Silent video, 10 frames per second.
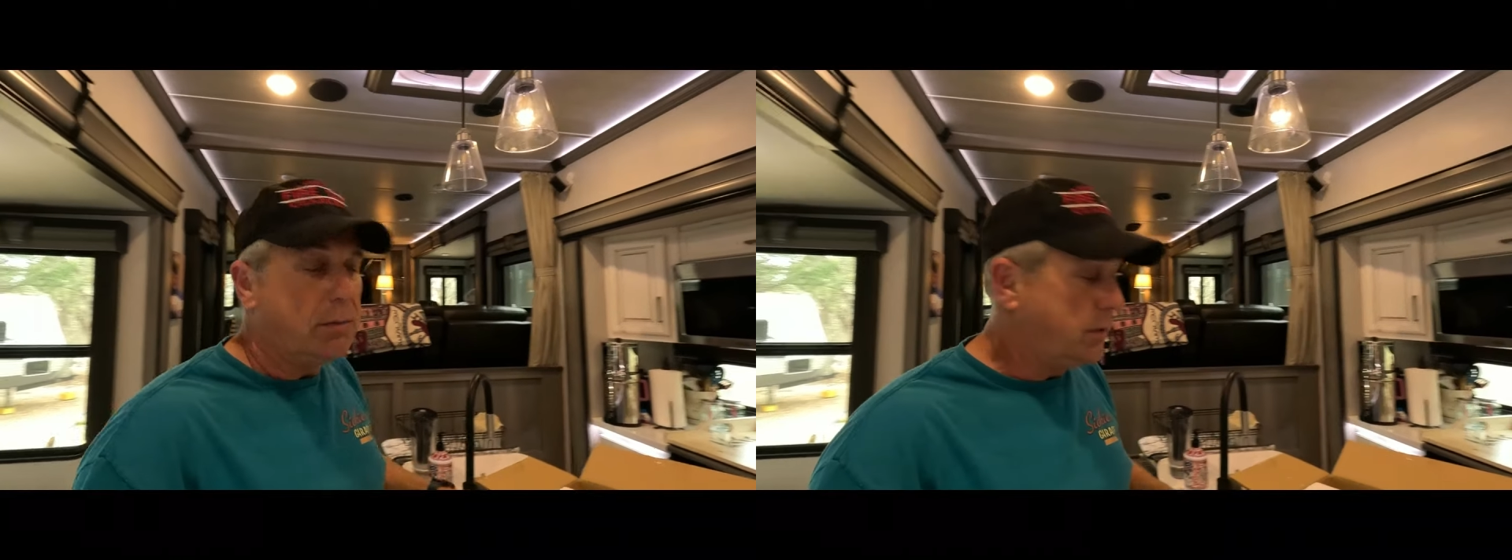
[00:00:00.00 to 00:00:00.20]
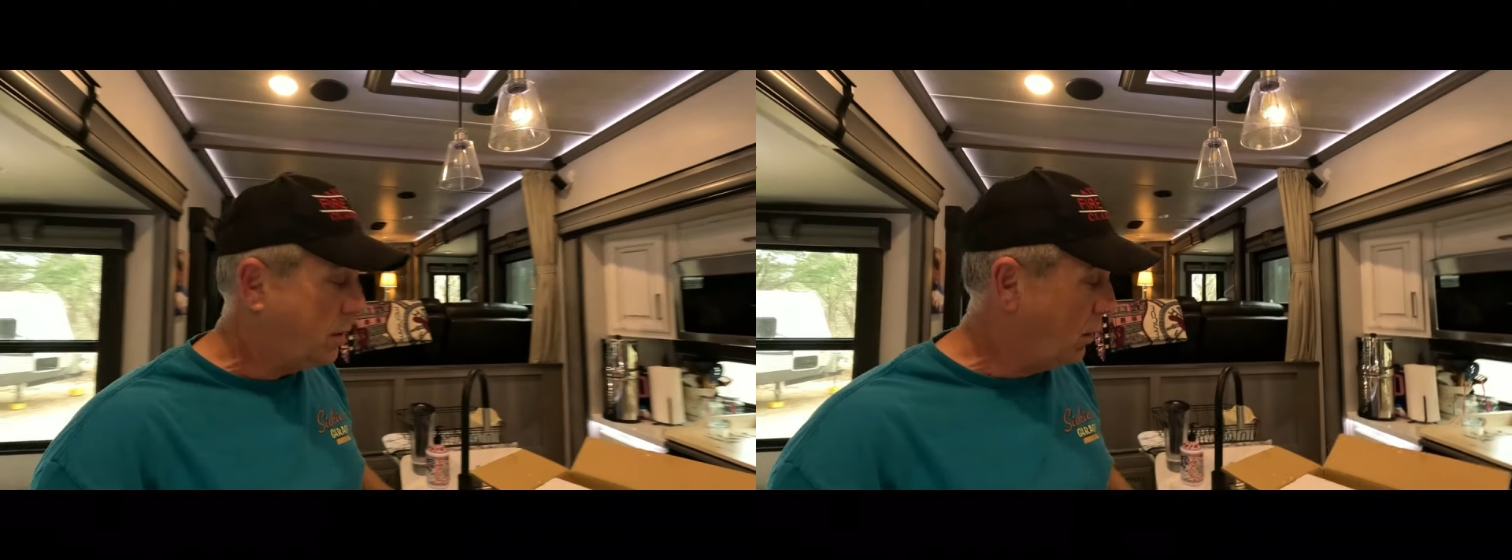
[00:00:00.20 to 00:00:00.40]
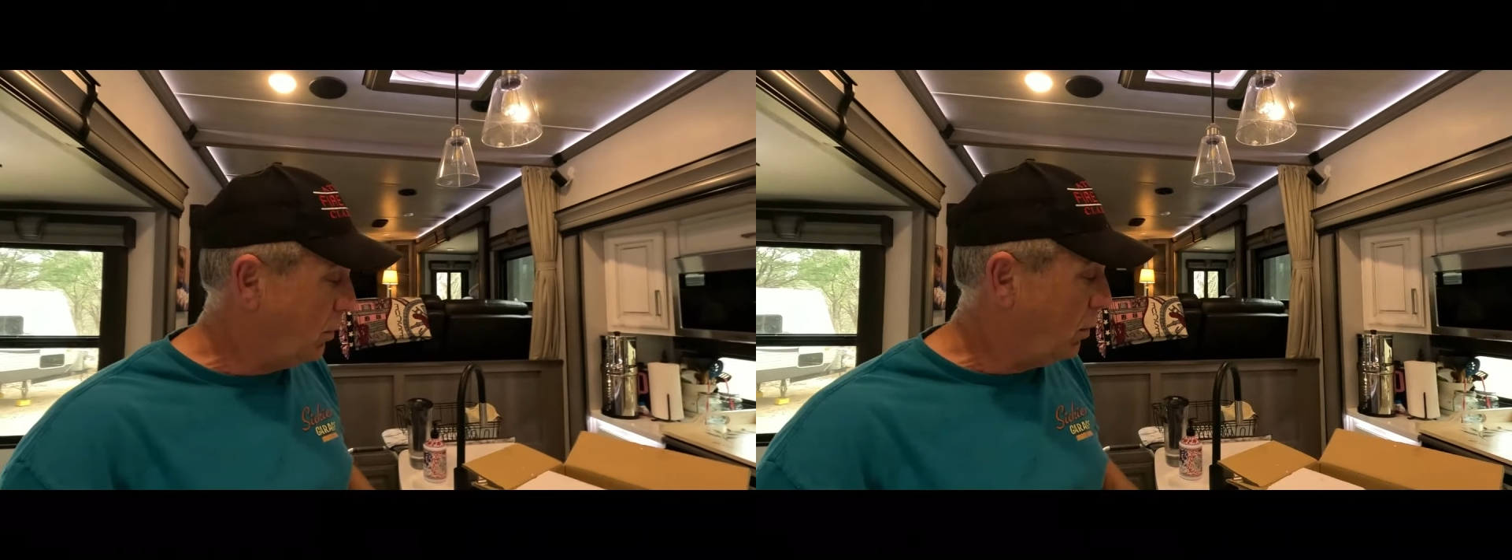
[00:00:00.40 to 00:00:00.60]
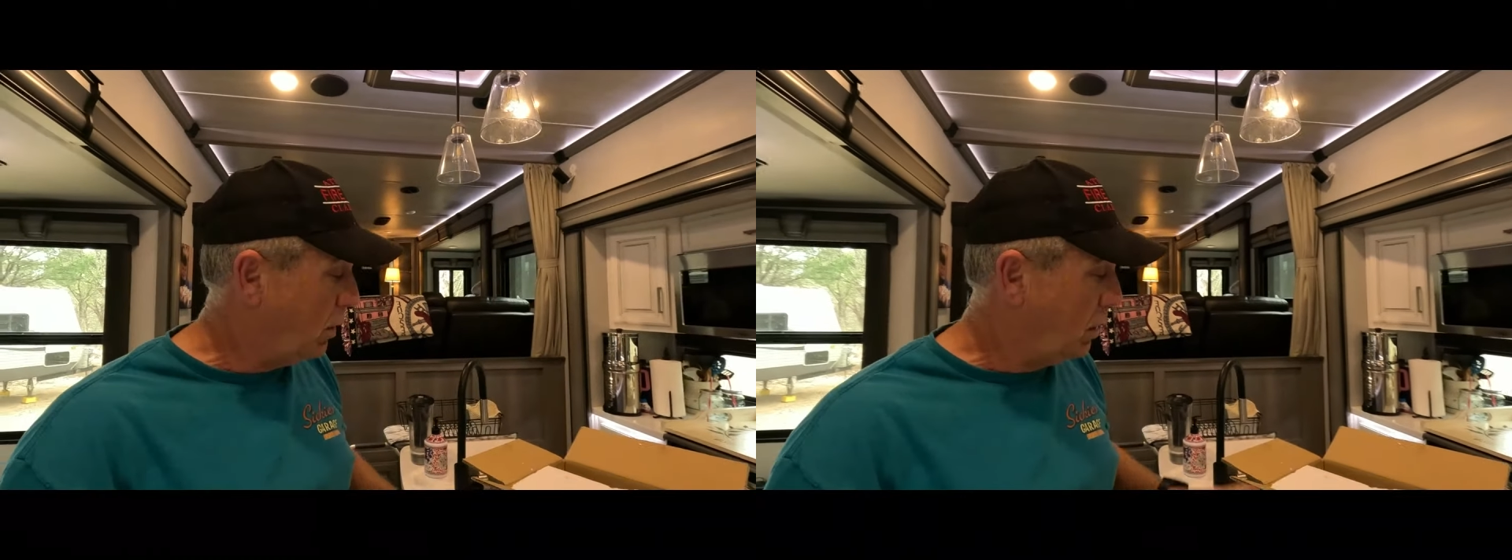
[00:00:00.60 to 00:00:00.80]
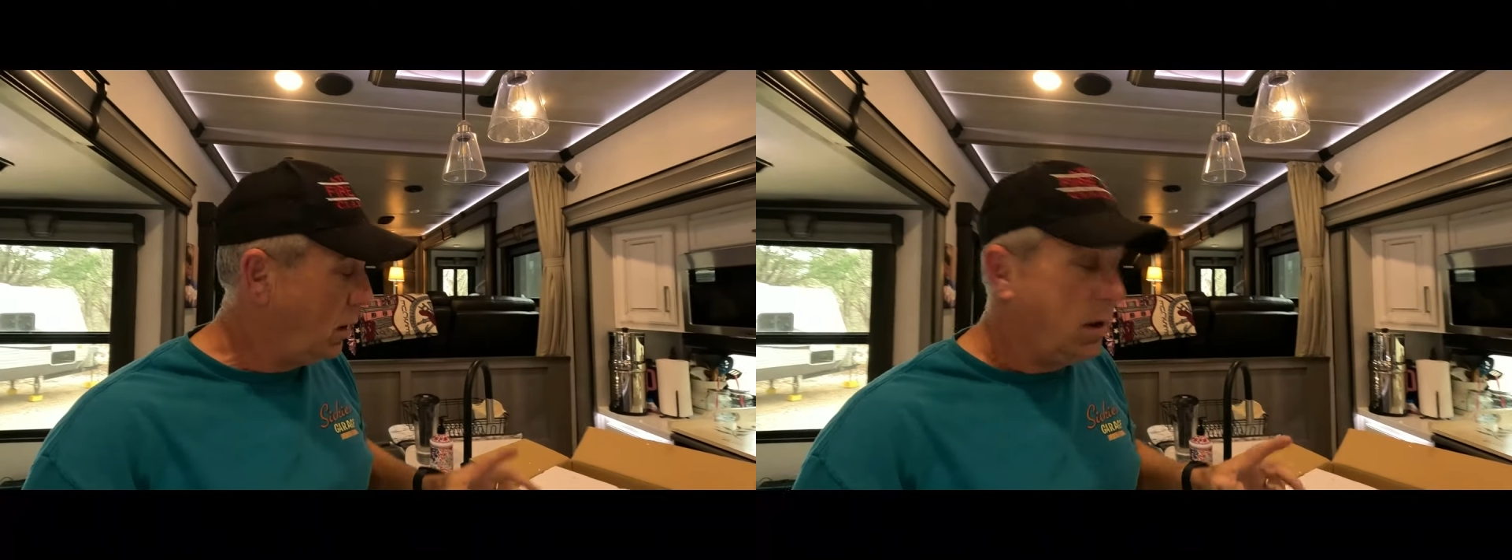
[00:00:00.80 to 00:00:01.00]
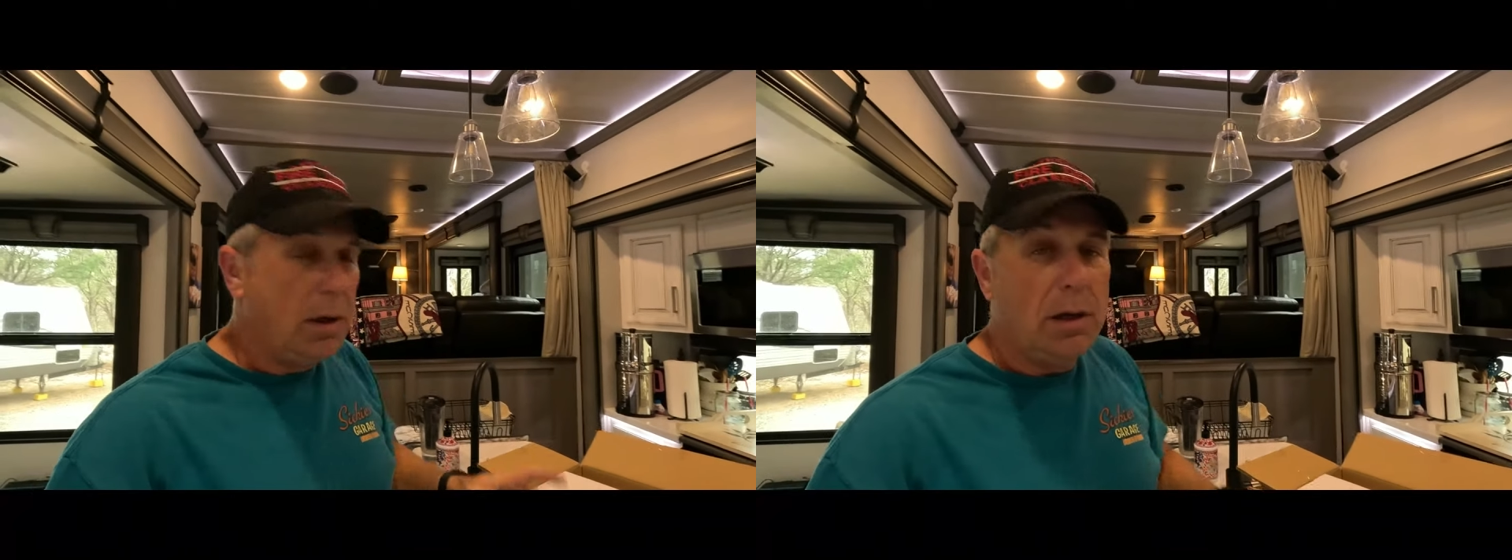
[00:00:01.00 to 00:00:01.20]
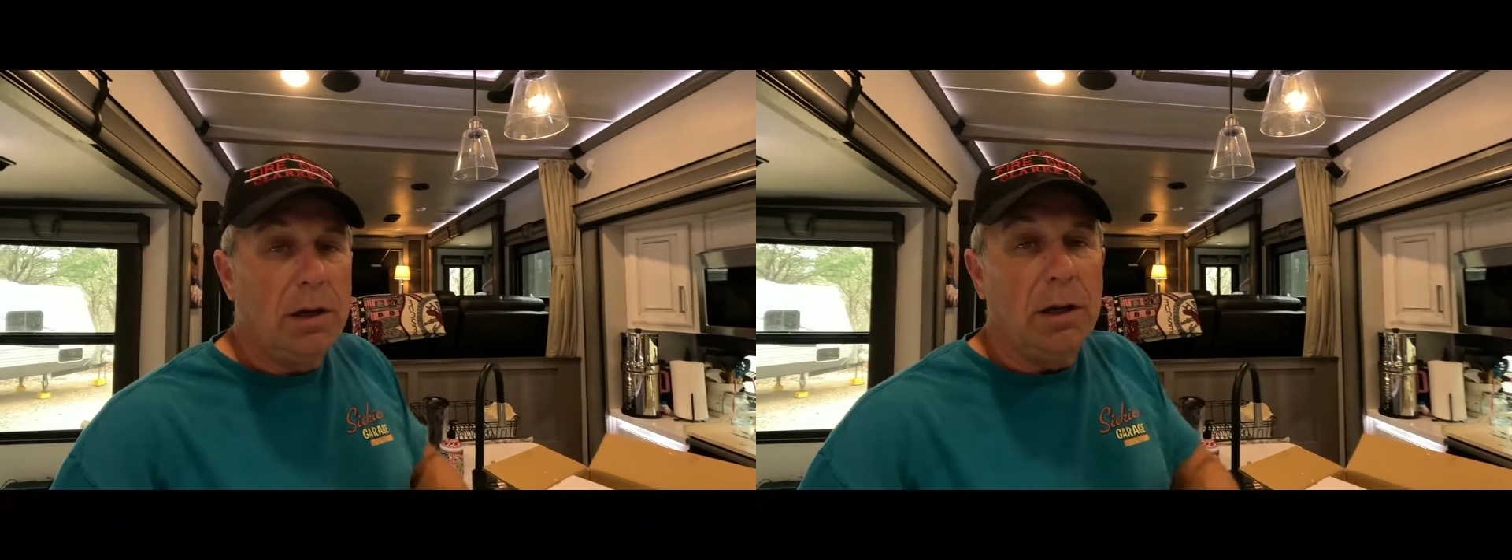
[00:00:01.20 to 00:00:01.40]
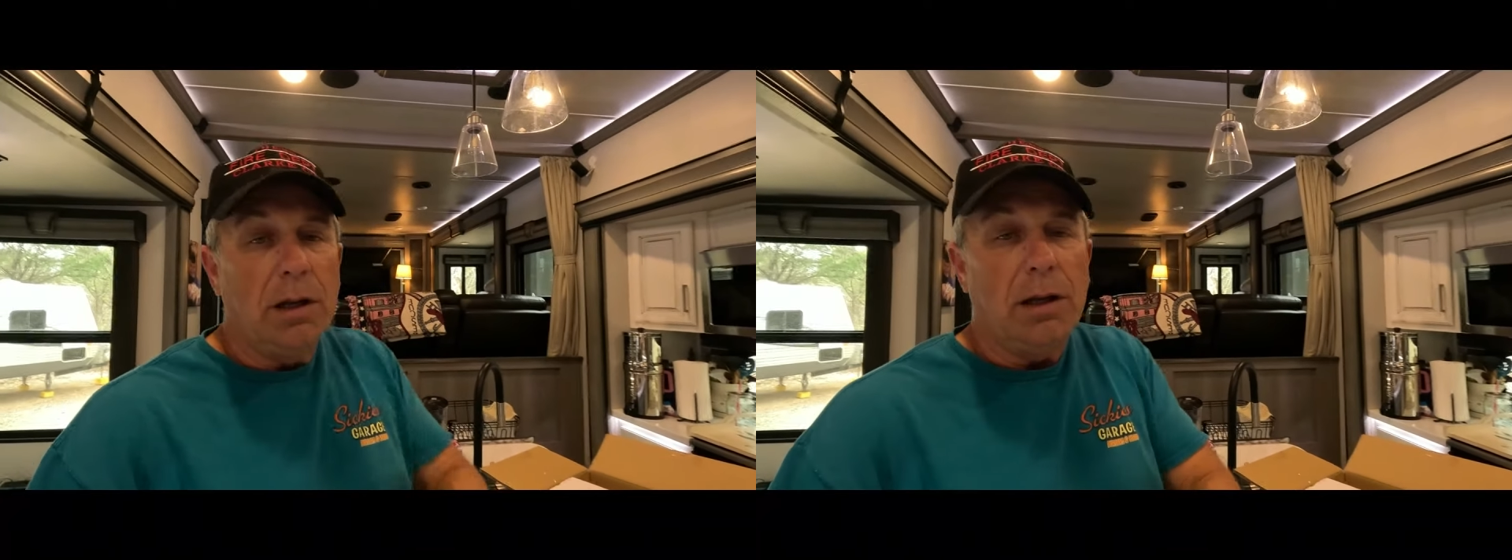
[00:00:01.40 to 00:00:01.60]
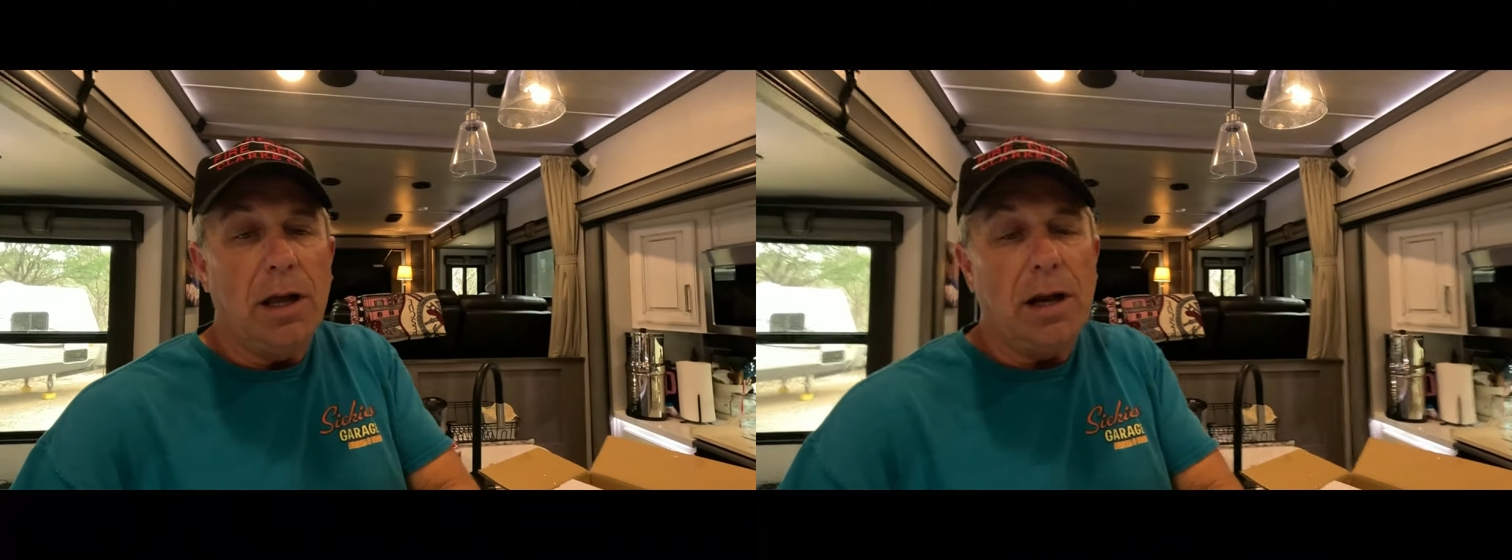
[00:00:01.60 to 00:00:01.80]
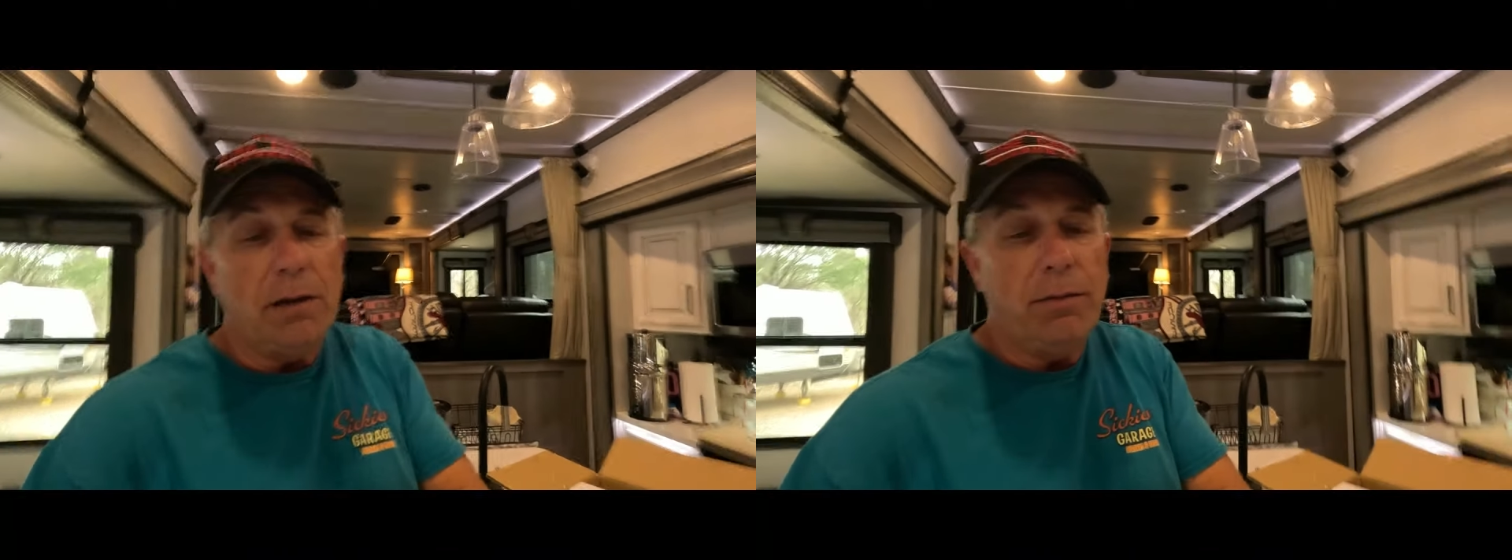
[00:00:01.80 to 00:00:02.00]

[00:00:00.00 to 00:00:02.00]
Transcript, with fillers: So, Donna